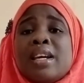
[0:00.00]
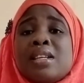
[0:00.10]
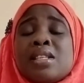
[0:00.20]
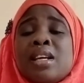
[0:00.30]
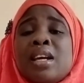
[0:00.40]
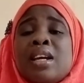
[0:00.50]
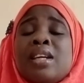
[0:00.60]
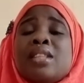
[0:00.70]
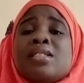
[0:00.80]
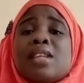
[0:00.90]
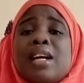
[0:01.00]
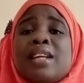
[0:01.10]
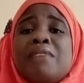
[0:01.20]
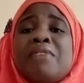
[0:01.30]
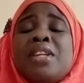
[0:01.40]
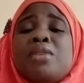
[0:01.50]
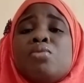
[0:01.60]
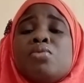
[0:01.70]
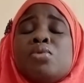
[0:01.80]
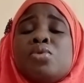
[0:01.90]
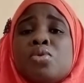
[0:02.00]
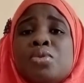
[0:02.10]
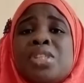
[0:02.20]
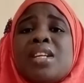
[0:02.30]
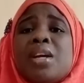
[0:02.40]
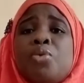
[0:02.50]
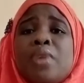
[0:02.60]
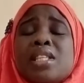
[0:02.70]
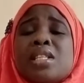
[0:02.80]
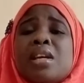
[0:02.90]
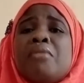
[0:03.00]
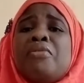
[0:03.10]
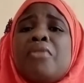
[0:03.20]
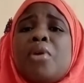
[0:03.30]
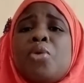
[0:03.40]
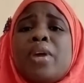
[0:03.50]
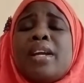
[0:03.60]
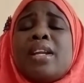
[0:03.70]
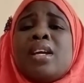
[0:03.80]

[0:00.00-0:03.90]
Hence, it's an avenue to generate foreign